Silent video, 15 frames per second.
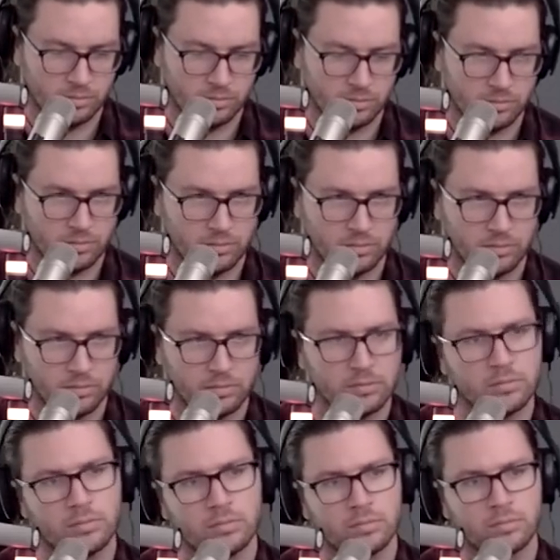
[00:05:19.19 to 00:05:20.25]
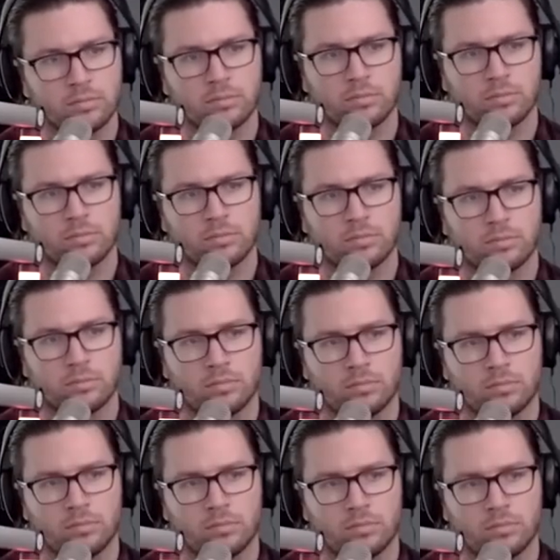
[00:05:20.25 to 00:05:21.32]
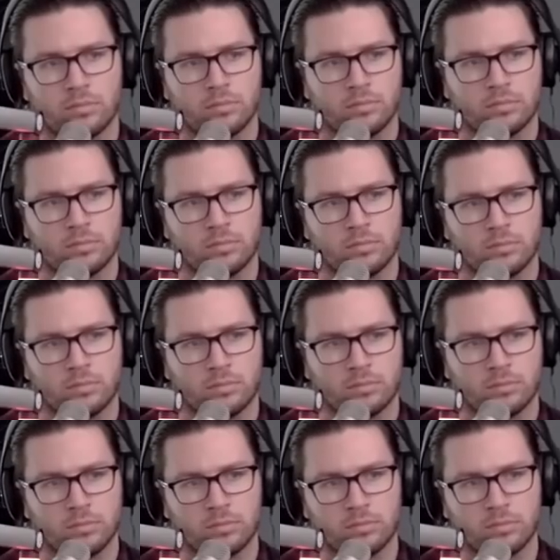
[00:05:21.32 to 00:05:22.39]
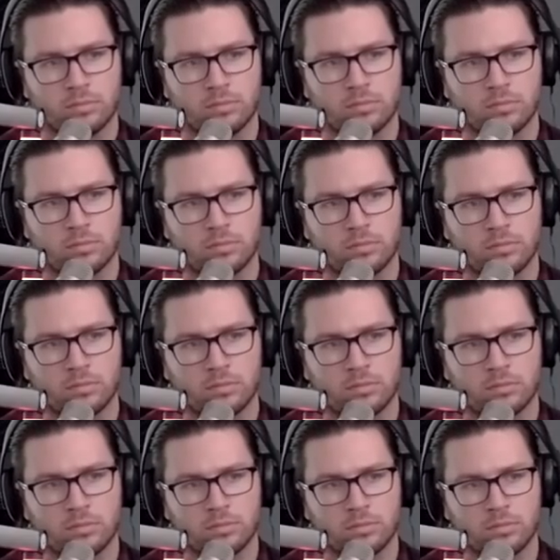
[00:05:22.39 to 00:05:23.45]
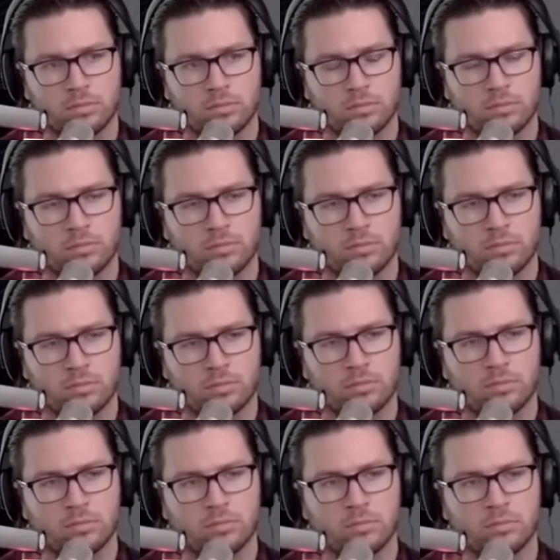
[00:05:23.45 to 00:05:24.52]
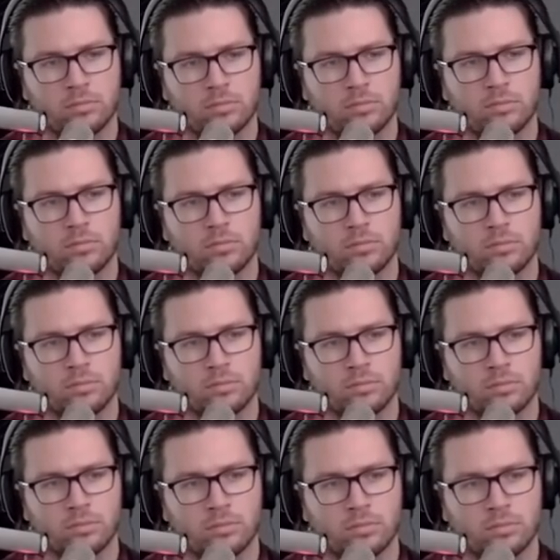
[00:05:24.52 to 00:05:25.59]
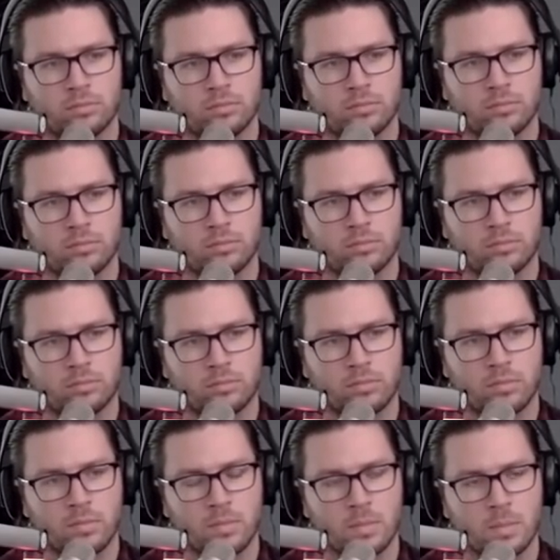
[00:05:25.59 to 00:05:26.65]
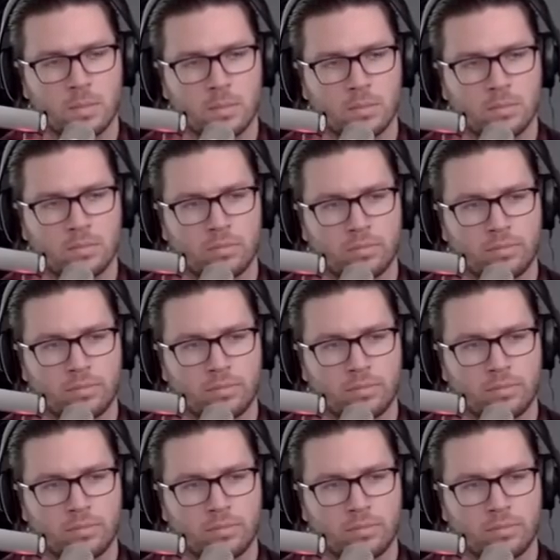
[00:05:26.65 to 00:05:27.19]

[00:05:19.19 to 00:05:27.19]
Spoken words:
The person shown says nothing.